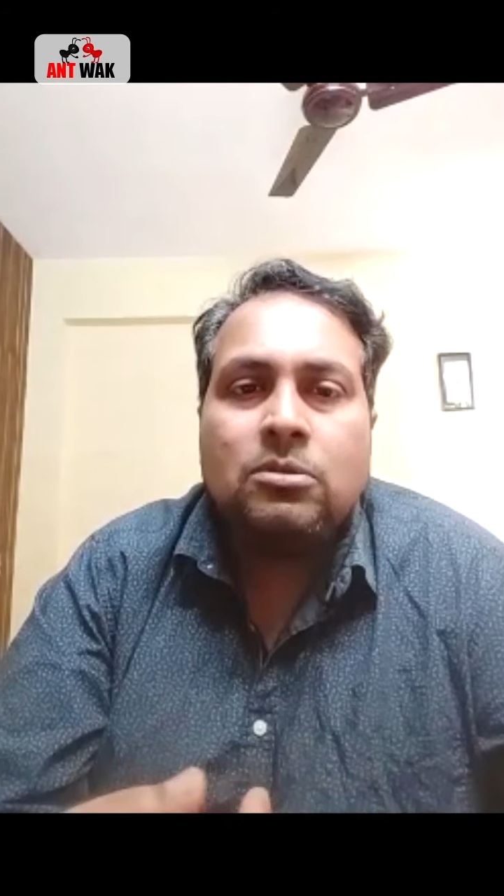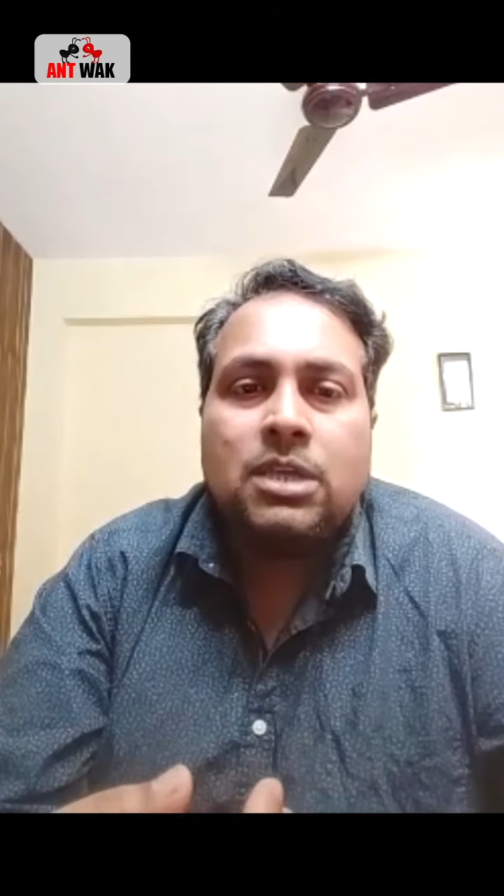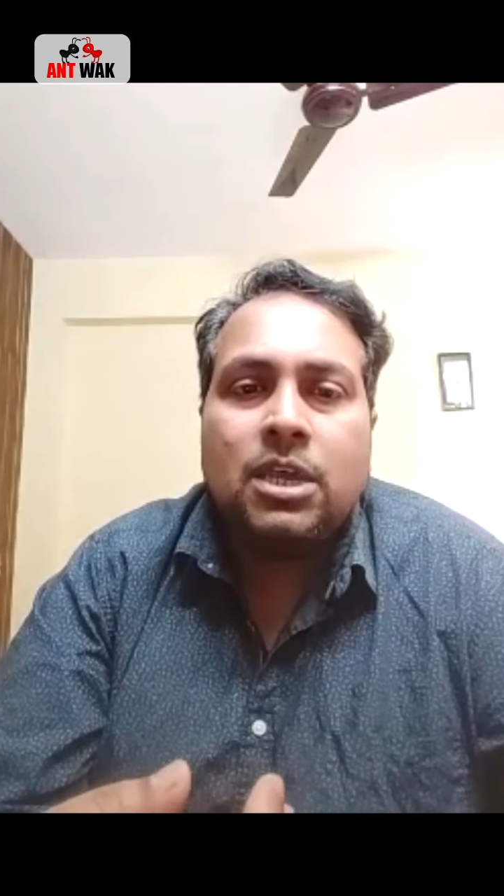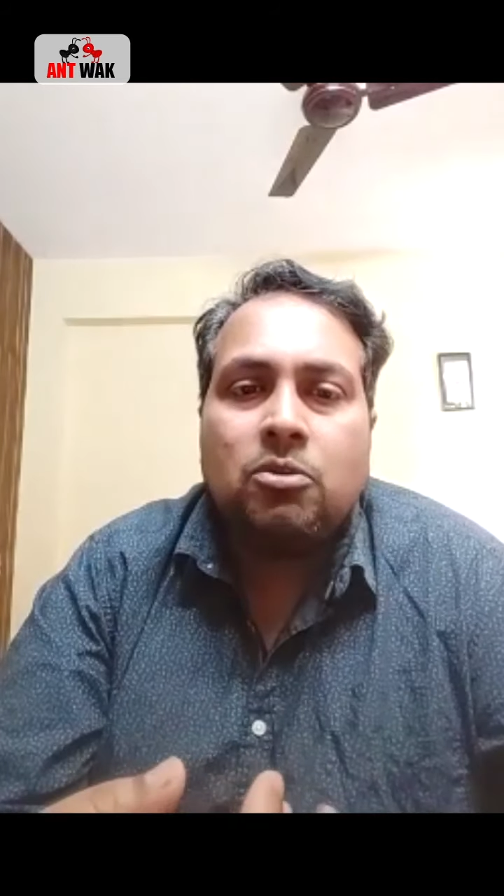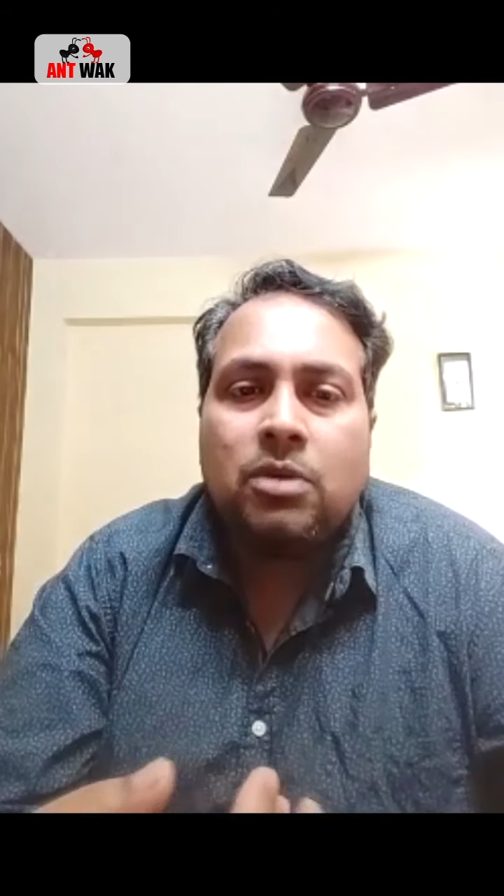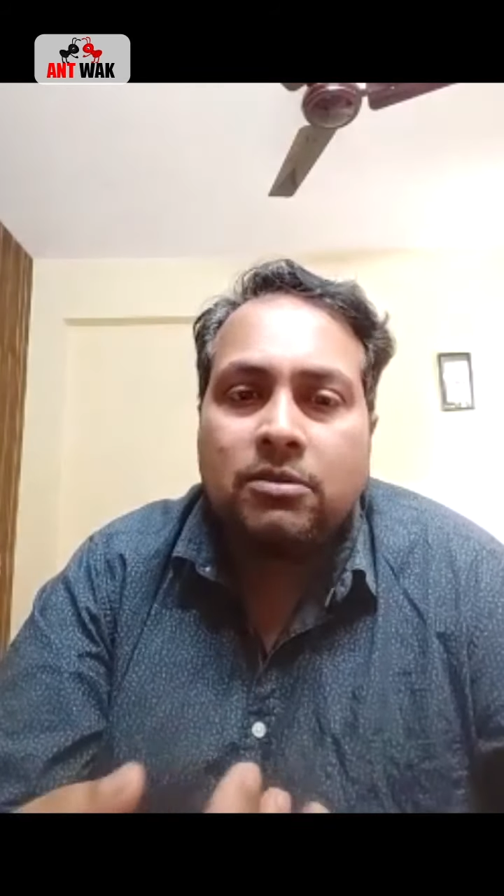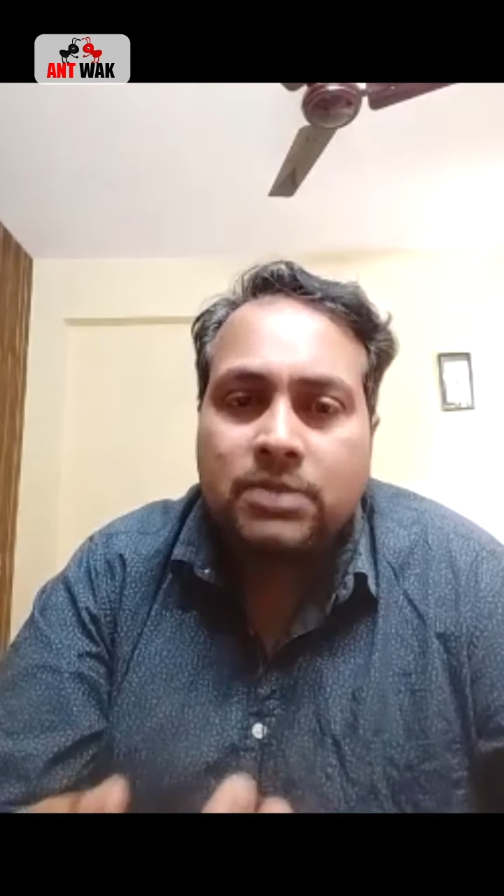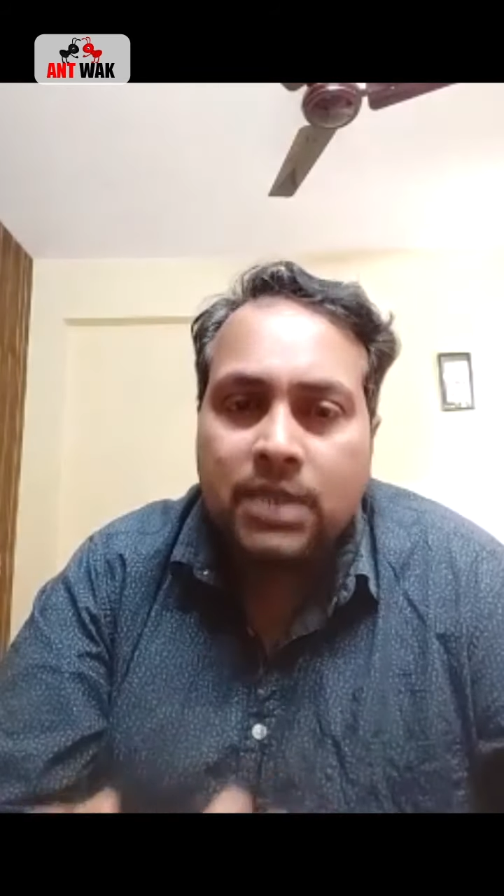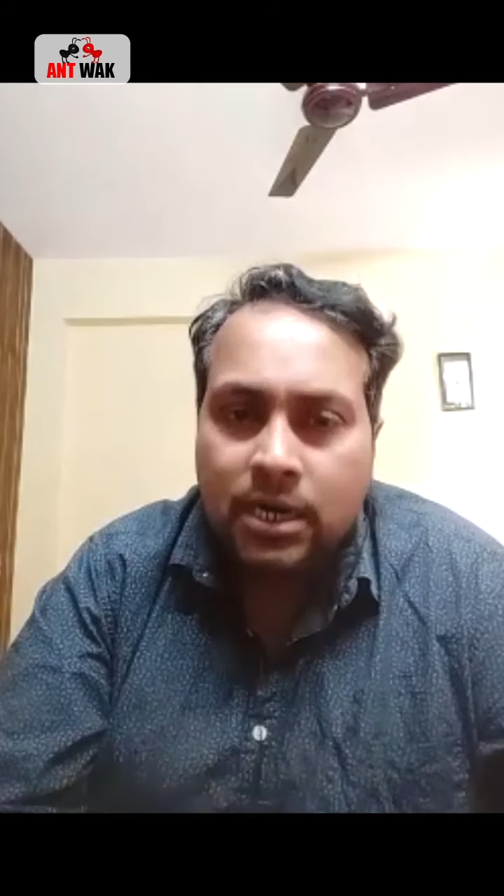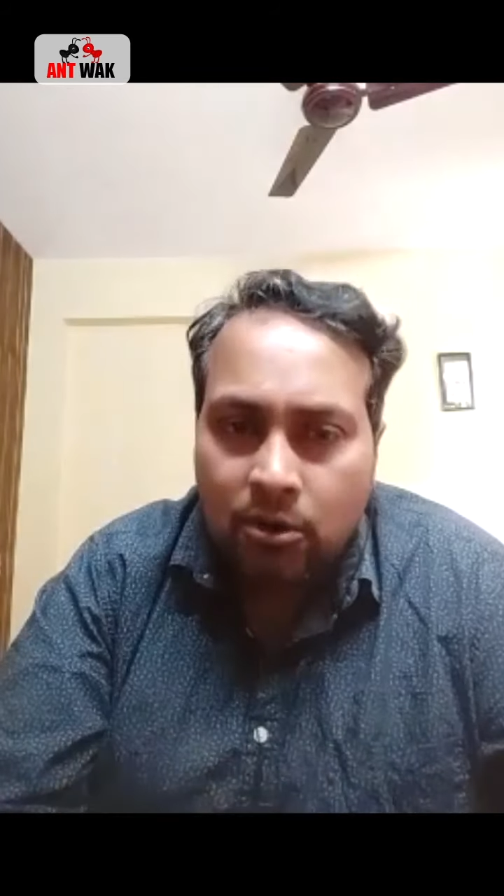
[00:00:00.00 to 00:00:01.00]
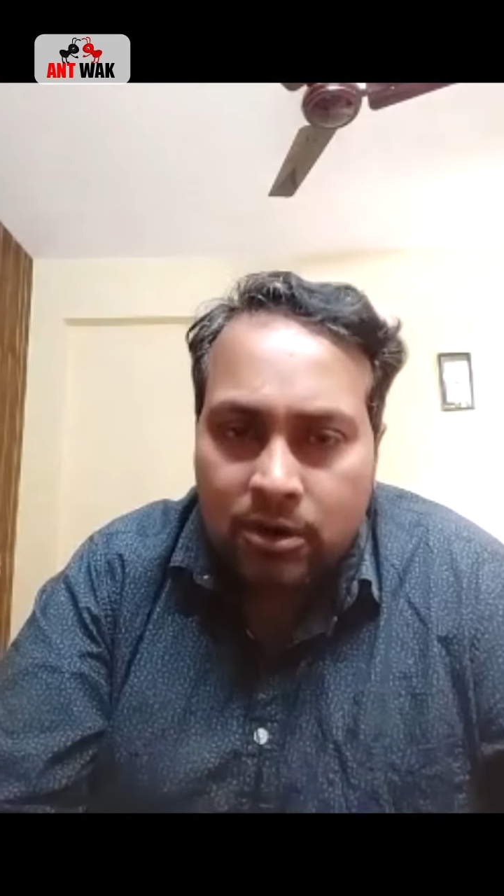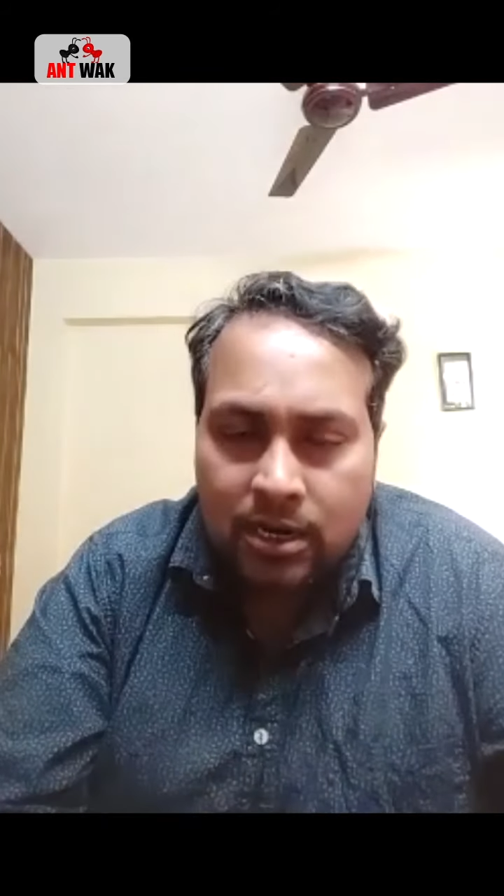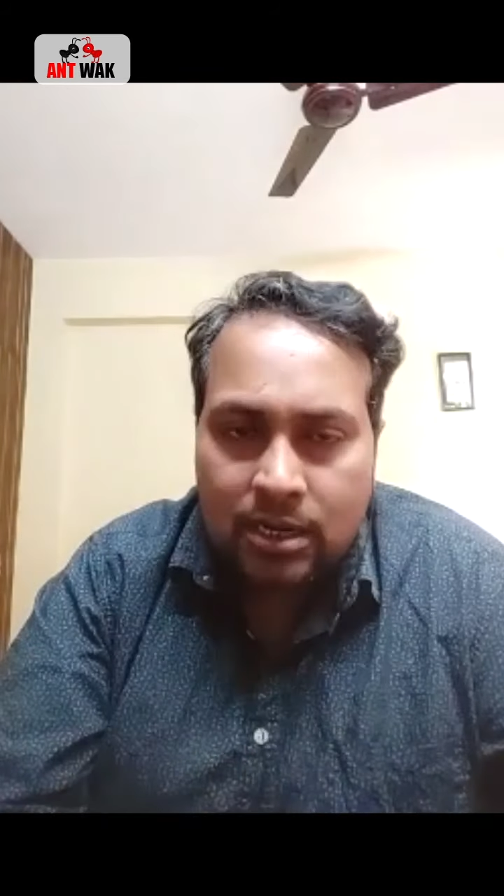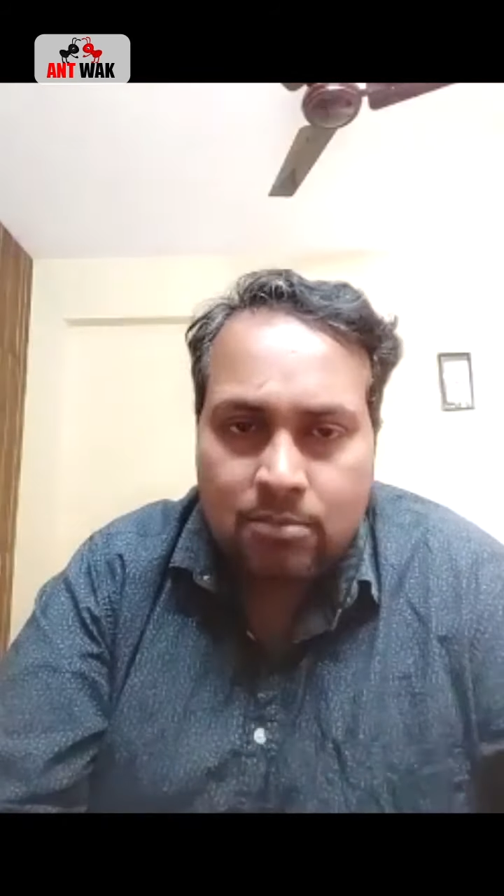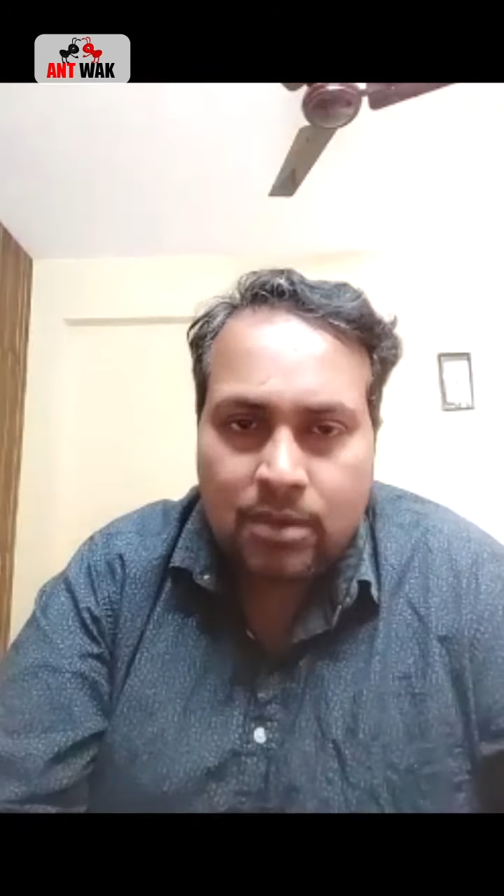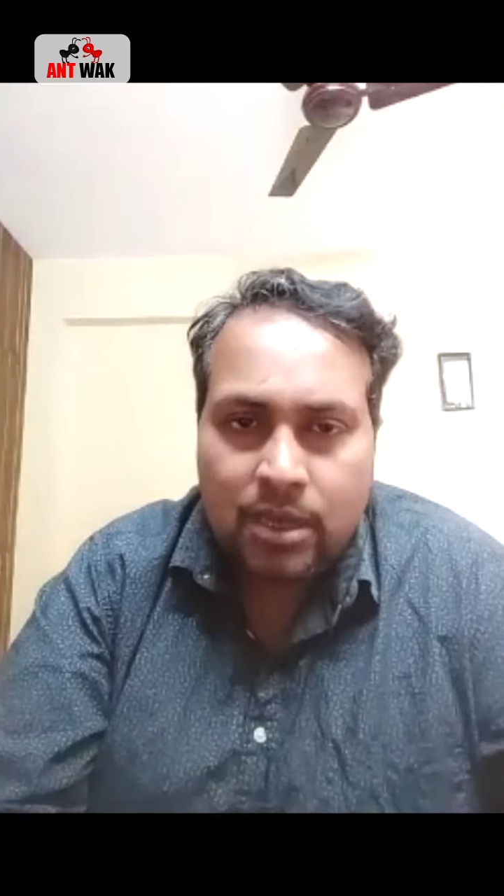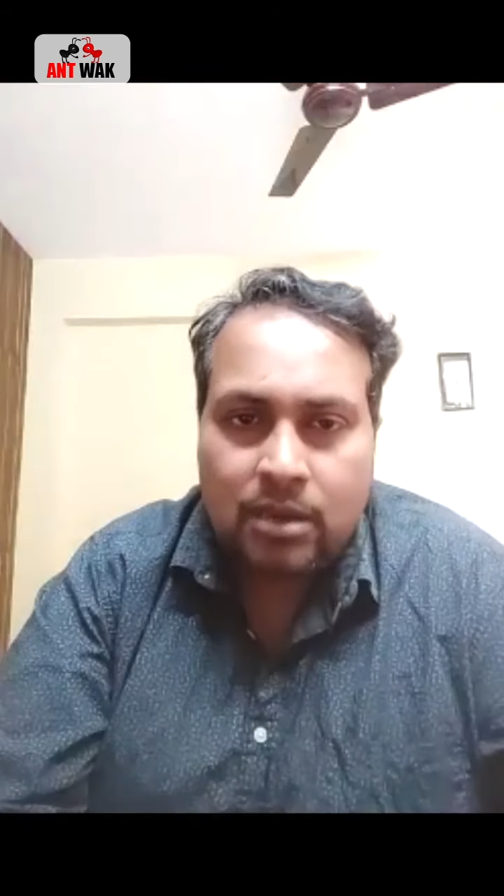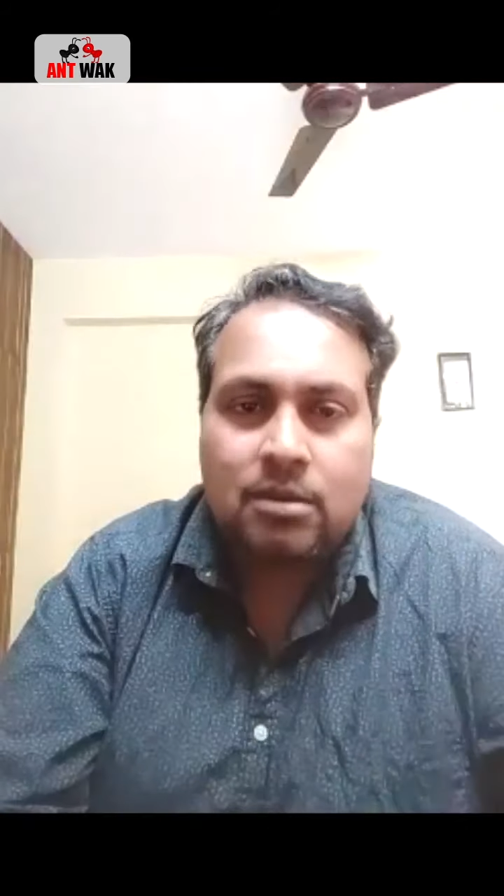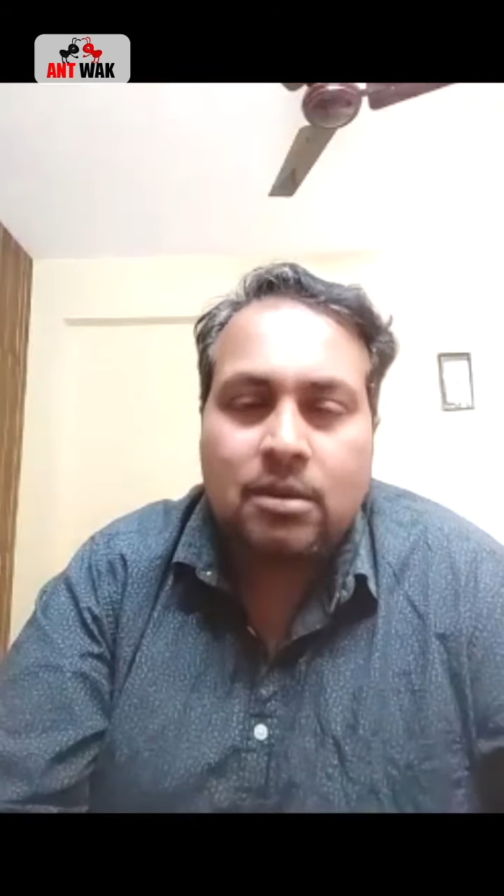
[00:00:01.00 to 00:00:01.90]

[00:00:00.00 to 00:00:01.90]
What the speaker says: say you have sent out an email,